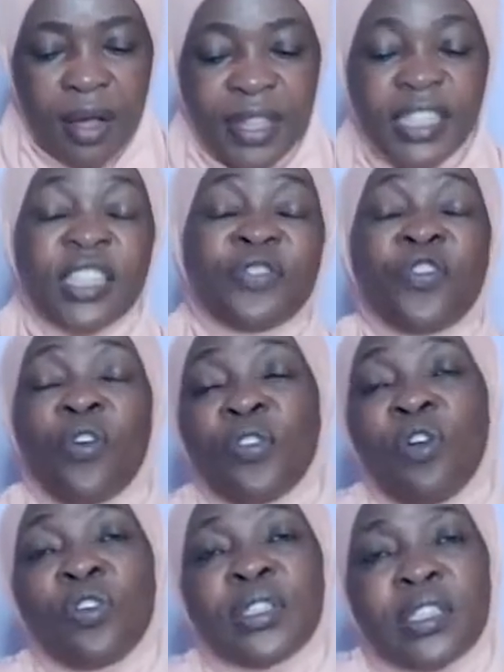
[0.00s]
This is for
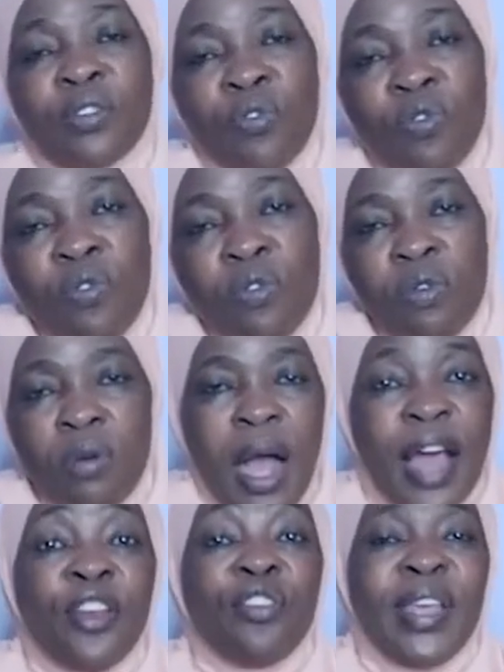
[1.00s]
those who
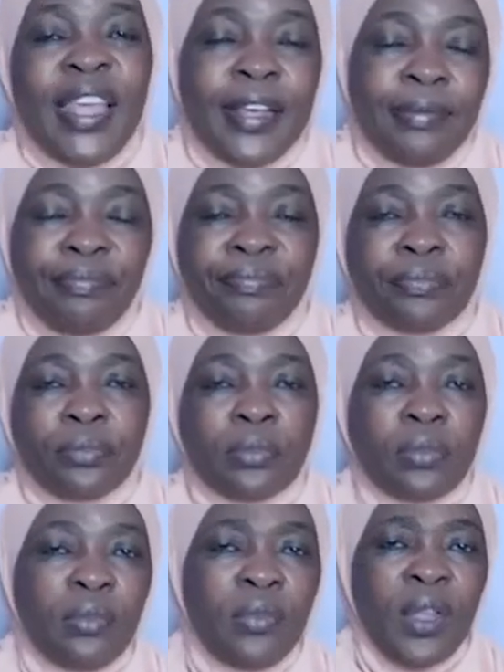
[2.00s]
are new here.
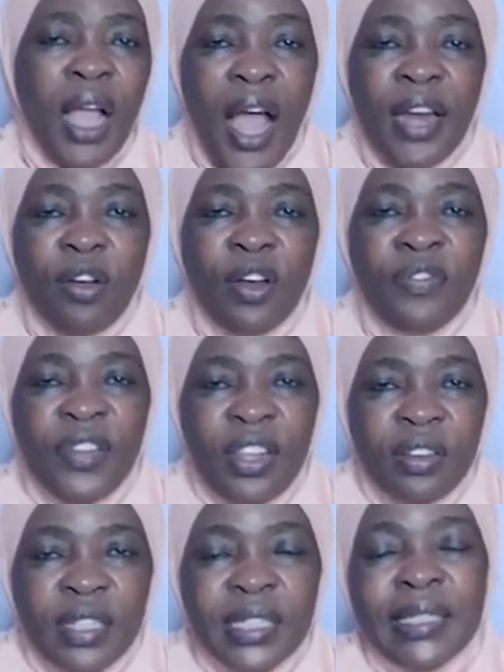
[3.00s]
I record
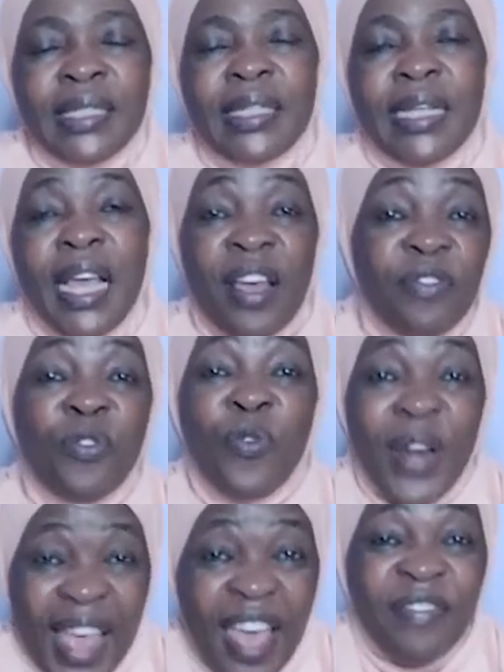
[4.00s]
videos
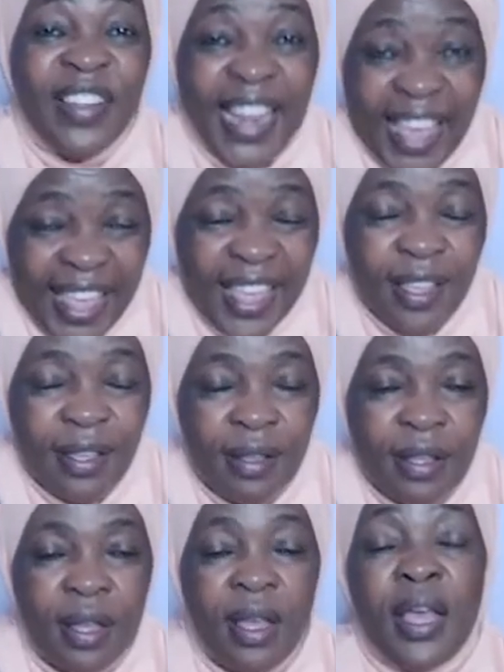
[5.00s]
every day.
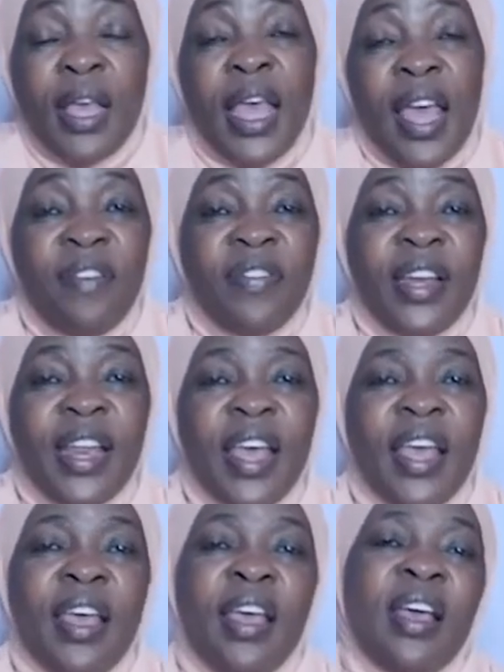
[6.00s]
Every
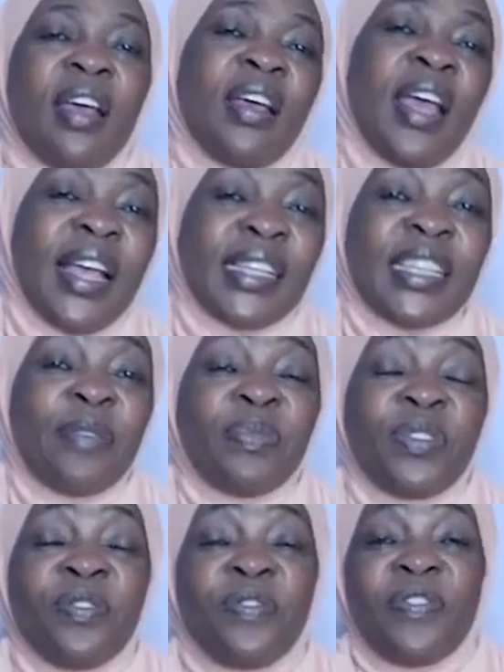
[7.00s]
day,
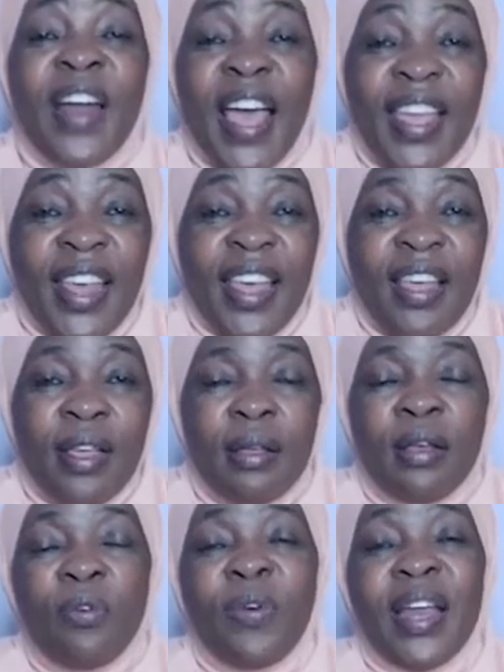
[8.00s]
except Friday,
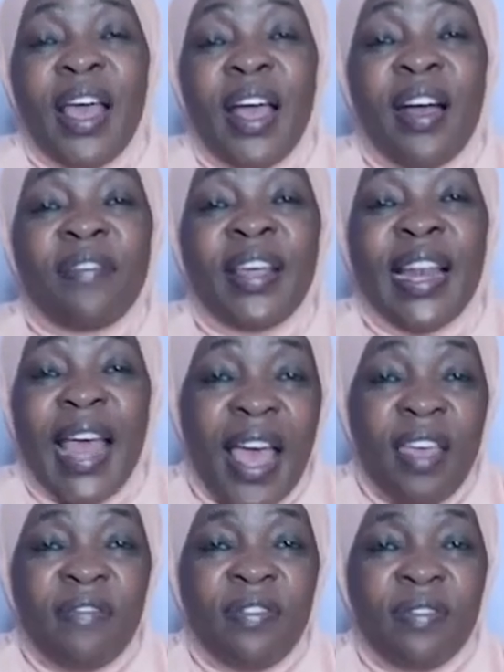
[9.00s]
when I have a
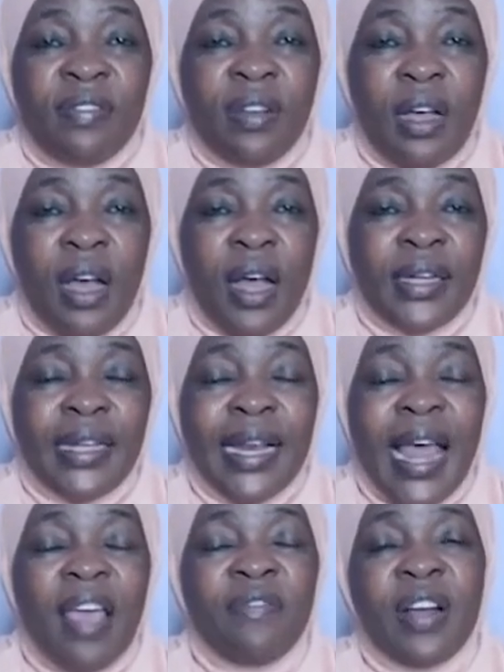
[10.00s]
live. And the
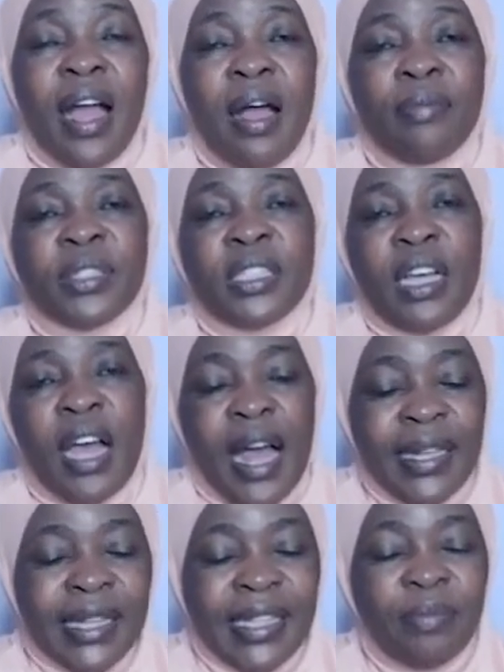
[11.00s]
live comes
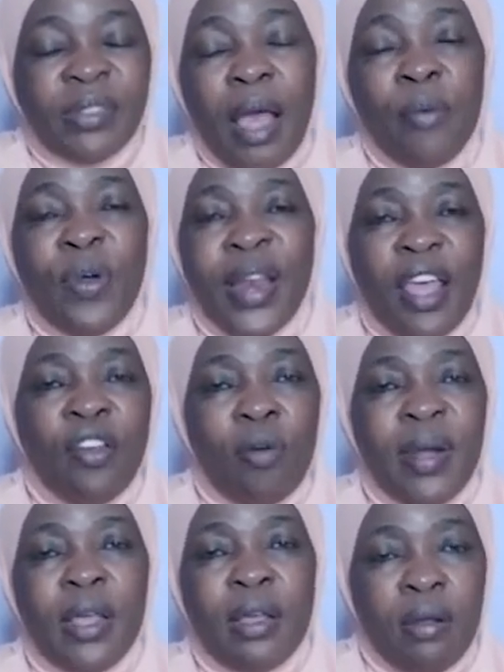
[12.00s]
at the same time when I
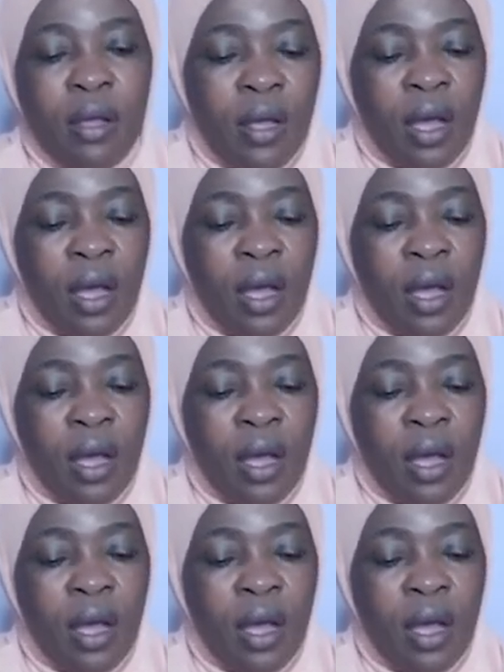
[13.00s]
normally